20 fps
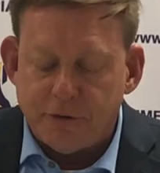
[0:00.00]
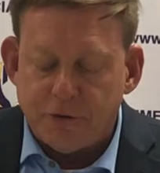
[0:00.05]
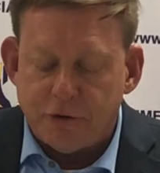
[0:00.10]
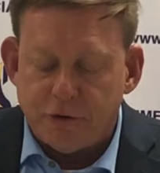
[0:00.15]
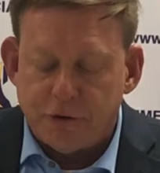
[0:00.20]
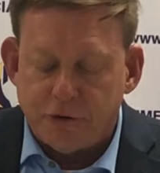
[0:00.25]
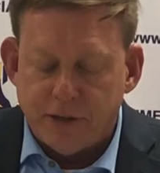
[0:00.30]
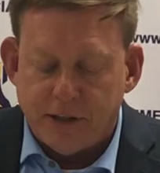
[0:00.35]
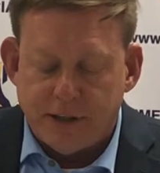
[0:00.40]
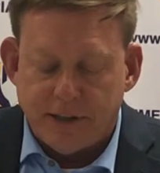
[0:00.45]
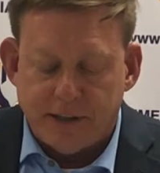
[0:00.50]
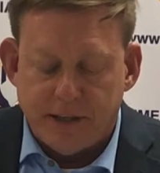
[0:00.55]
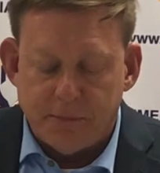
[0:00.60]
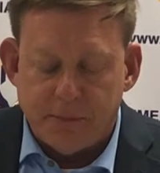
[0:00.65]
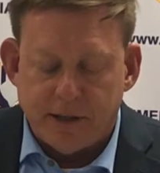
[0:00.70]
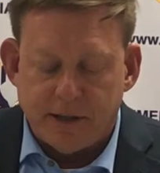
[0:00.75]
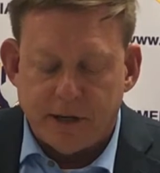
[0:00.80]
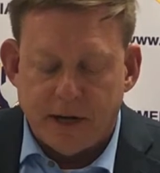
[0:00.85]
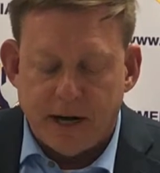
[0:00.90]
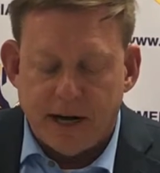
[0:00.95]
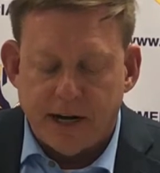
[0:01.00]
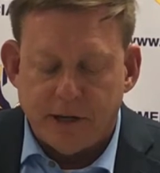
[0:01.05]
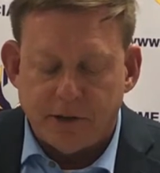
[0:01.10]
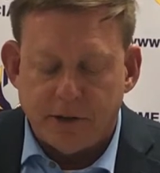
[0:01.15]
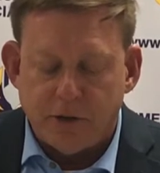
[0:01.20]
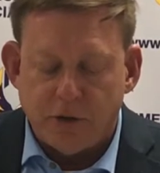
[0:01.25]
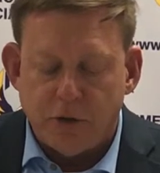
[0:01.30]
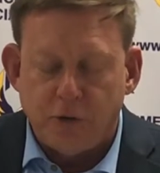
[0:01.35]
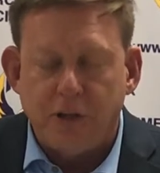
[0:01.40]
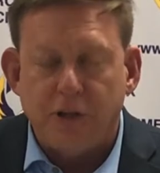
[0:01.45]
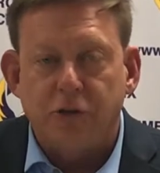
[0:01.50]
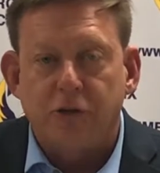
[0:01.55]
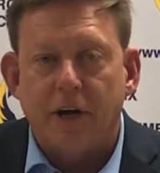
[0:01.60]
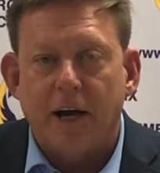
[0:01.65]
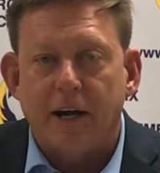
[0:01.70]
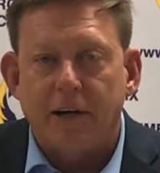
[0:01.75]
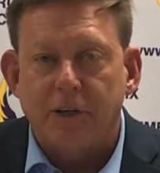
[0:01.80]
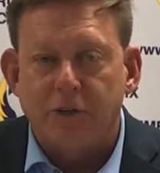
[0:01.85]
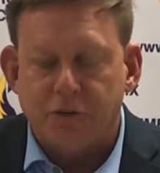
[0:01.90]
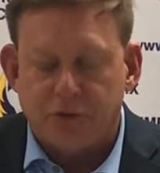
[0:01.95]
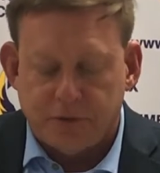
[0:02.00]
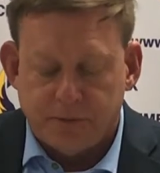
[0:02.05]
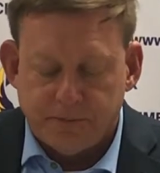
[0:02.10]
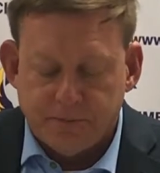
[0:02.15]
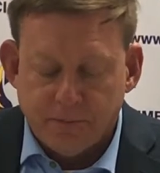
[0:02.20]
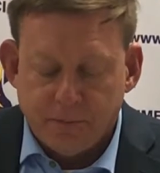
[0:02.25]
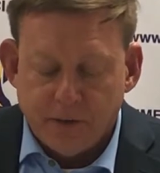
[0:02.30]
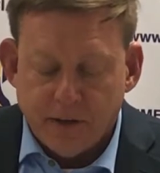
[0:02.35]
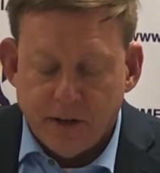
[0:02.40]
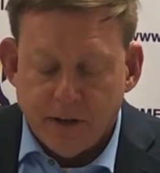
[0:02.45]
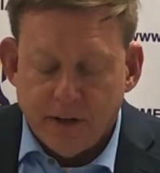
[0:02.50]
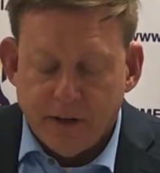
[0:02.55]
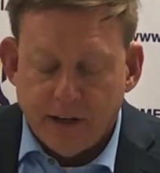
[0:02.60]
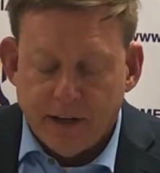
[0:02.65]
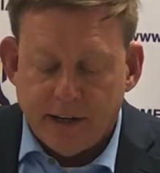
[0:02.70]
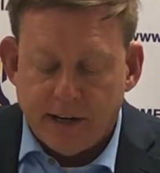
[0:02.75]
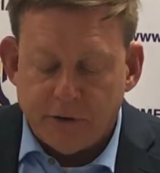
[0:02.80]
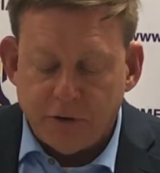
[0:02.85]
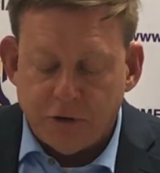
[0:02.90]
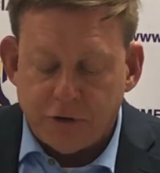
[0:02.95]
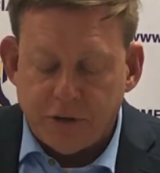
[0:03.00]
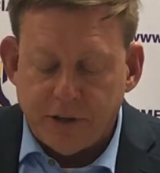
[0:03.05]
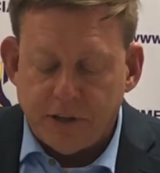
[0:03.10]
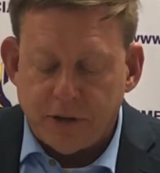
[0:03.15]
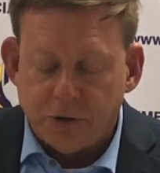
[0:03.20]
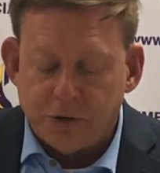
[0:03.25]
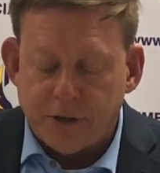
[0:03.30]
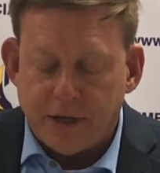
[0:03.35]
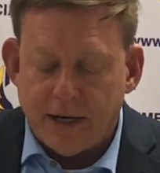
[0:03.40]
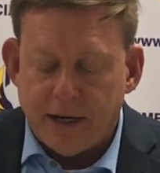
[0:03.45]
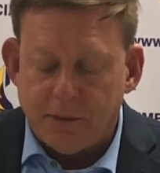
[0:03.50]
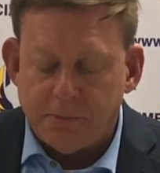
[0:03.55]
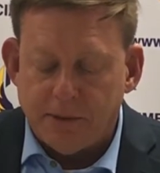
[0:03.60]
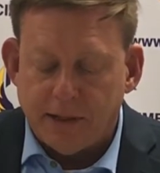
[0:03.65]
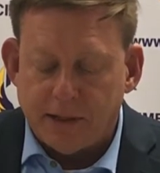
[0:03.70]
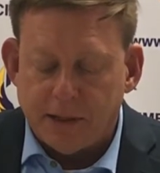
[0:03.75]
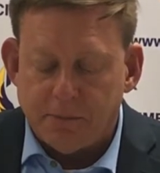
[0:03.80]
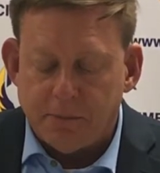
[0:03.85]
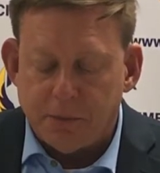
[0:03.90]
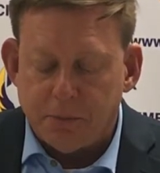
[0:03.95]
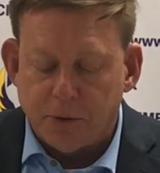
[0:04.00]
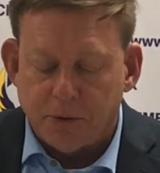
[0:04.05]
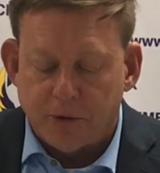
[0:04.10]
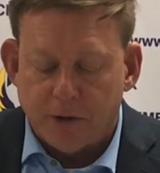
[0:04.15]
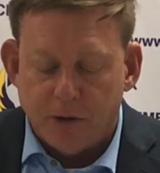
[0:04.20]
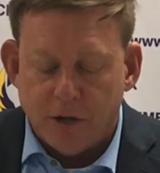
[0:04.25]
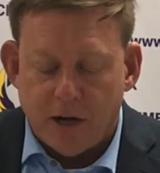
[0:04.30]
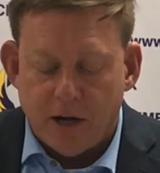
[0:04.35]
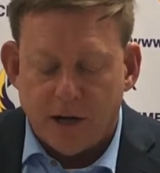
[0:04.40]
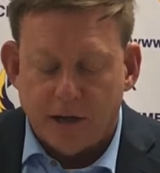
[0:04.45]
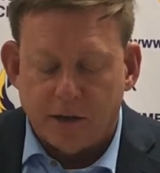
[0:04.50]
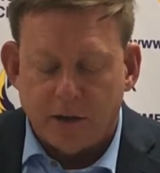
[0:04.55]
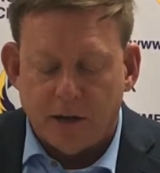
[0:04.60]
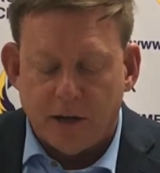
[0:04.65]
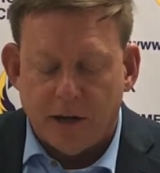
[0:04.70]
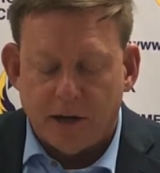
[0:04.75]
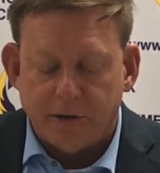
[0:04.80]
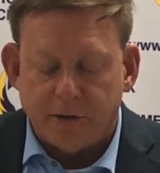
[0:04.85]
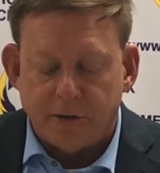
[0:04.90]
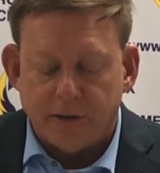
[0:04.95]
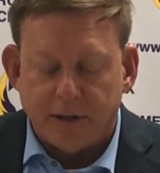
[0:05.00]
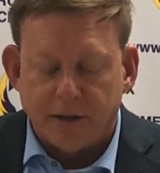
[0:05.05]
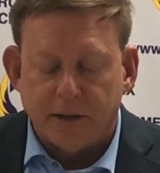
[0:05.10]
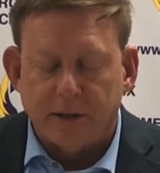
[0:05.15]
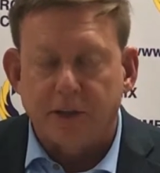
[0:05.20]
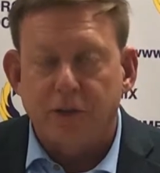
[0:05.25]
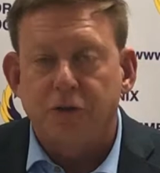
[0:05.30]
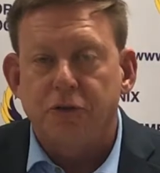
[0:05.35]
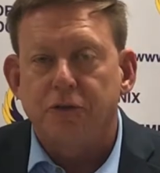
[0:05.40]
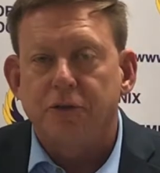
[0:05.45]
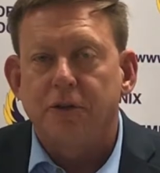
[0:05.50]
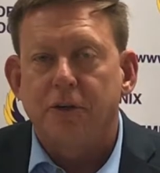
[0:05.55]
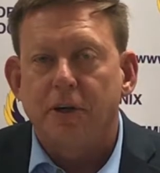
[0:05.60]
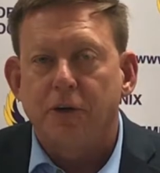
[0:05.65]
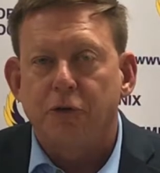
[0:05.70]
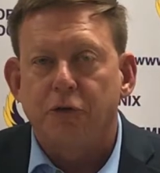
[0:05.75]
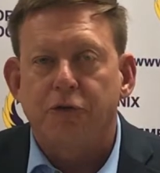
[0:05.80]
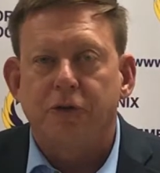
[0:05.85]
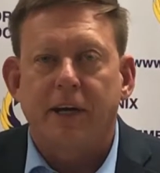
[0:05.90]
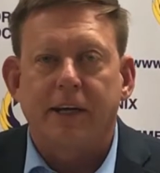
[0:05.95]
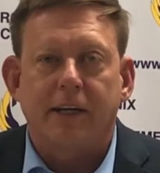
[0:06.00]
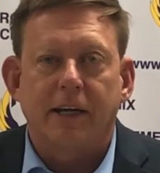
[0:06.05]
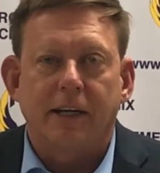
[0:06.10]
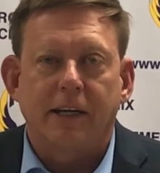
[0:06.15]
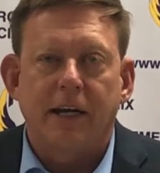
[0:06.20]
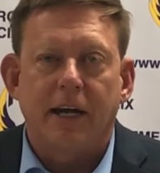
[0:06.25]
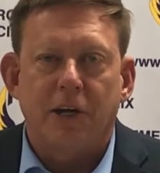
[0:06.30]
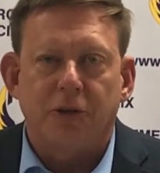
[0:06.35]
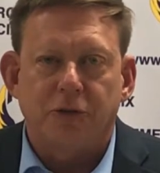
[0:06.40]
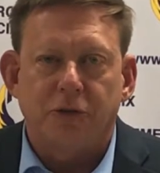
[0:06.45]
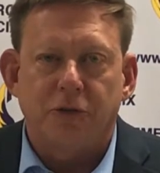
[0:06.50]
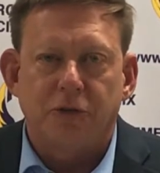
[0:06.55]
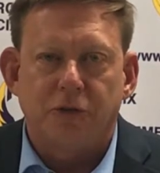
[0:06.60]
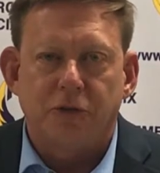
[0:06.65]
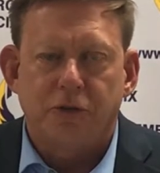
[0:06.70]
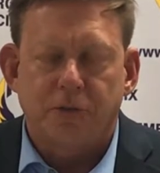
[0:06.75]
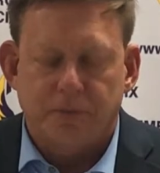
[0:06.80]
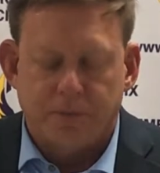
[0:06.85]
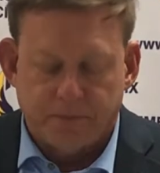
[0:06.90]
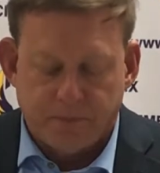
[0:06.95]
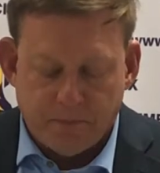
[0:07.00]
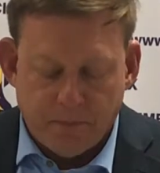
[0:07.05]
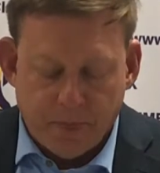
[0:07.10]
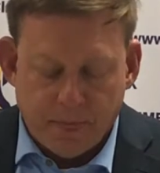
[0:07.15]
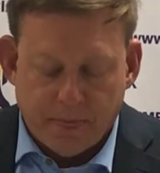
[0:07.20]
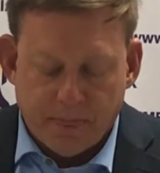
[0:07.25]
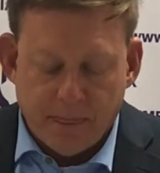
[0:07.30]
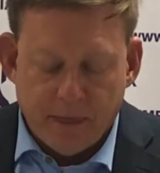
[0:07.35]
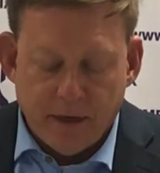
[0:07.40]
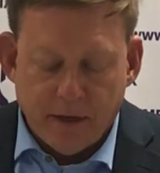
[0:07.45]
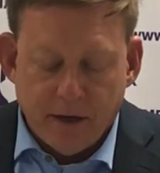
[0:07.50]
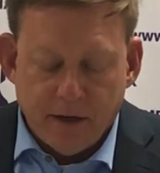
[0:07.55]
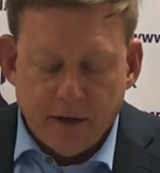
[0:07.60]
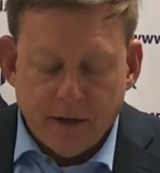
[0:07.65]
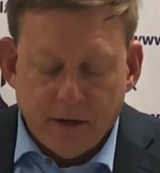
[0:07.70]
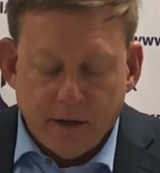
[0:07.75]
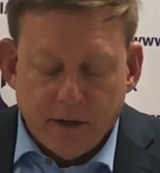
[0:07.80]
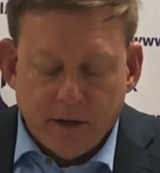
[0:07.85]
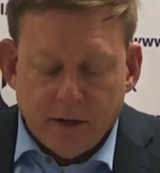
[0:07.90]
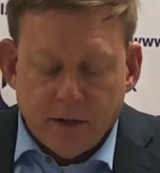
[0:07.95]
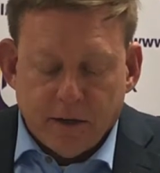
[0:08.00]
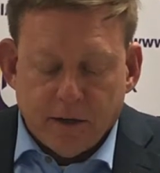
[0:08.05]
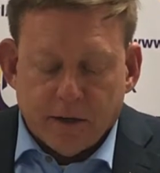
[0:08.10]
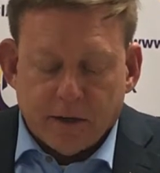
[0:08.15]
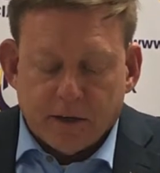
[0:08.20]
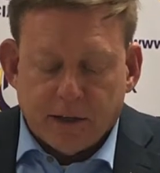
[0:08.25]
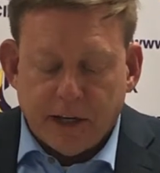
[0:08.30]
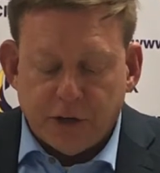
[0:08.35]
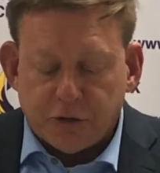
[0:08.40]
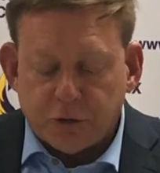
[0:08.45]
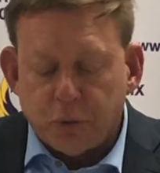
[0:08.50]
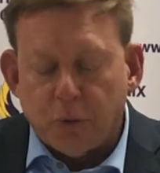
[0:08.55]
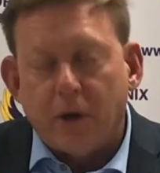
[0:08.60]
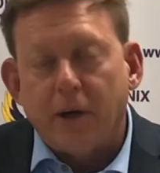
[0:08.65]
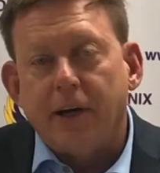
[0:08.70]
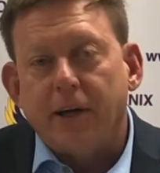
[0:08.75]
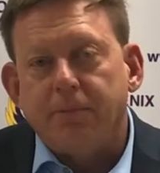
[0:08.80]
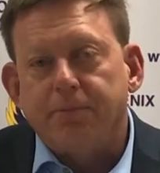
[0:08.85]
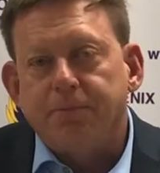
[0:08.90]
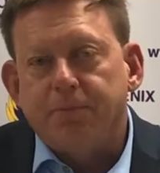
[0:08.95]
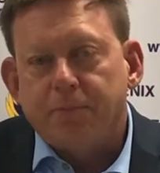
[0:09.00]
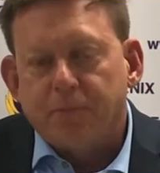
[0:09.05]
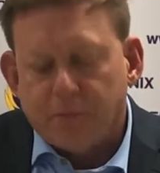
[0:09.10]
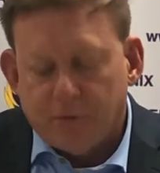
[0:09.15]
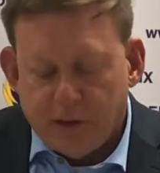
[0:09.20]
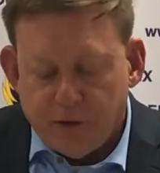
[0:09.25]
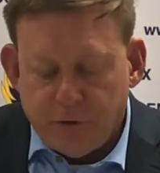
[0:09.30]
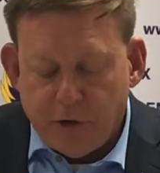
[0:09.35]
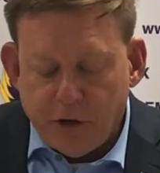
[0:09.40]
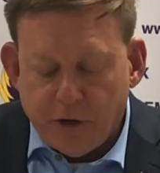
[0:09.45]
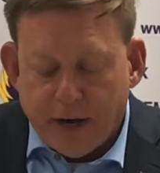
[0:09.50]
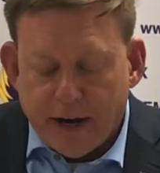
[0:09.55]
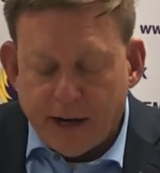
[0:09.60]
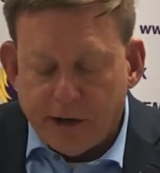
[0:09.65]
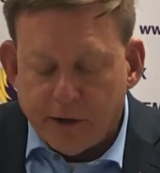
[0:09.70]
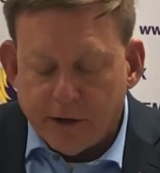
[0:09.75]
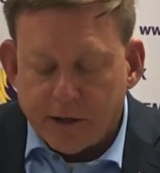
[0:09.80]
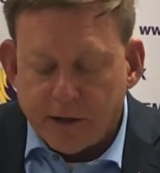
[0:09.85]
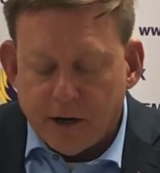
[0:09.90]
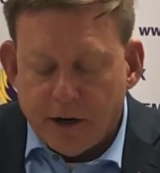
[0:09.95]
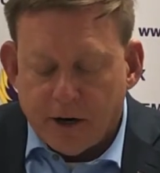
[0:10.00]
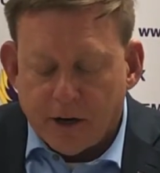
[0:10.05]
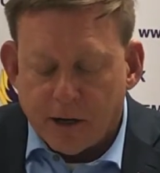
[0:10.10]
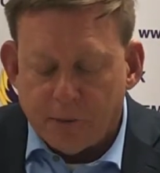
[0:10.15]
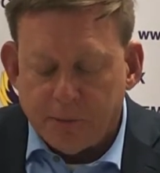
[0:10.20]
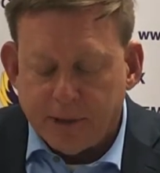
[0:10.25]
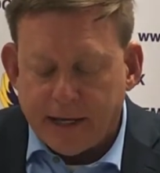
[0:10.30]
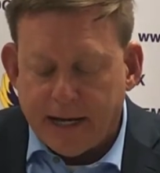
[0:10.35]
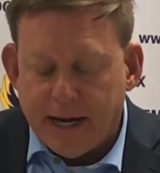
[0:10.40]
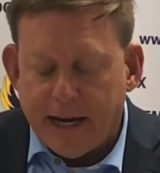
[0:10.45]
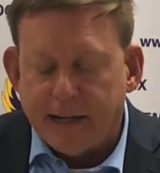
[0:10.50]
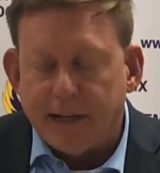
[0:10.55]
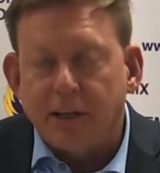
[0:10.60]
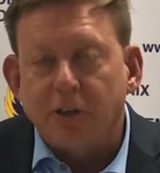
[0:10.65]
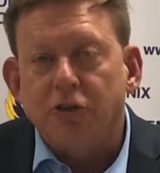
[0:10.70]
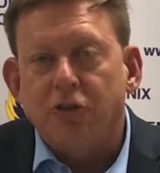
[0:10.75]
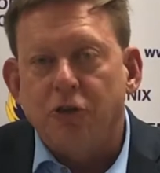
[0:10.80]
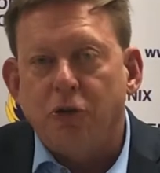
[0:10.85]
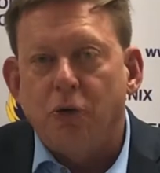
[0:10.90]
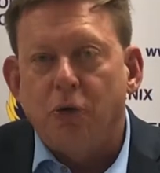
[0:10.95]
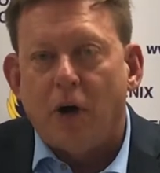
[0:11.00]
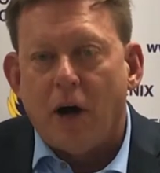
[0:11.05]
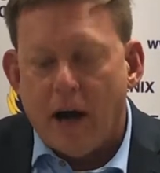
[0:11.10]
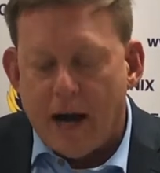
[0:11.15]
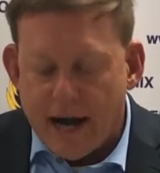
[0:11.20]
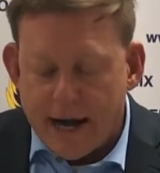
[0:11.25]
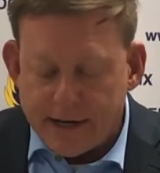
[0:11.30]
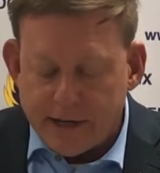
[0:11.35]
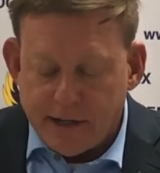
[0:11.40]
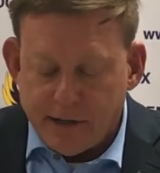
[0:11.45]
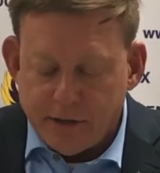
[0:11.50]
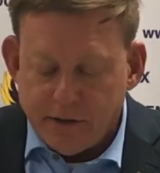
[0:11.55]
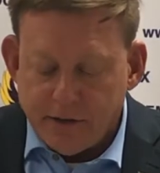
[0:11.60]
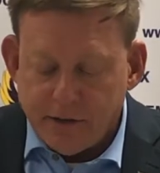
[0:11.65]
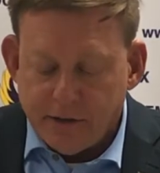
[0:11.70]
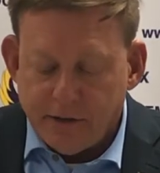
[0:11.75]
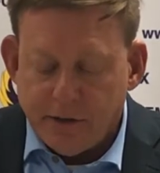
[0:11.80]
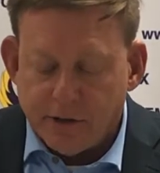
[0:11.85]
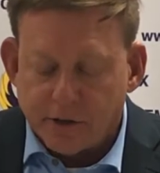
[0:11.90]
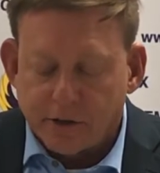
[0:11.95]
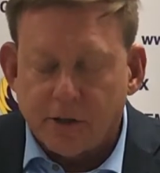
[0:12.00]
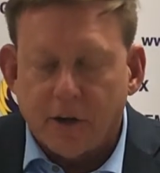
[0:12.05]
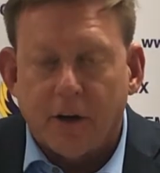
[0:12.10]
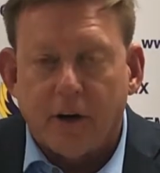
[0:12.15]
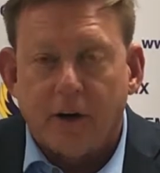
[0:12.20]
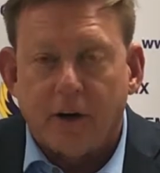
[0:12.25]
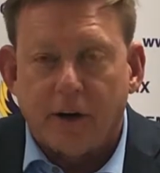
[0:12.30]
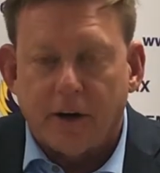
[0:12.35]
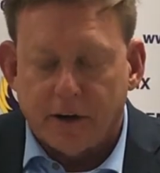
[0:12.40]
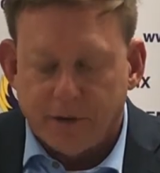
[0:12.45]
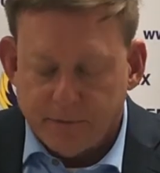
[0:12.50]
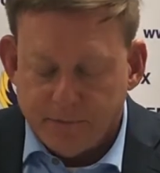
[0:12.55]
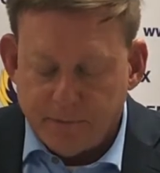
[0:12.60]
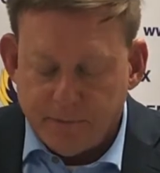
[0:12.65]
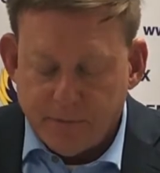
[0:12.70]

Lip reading: after city, they've been hired to do these audits, and every single time they come up with a long laundry list of second guesses. Guess what? If you hire a car mechanic to audit your car,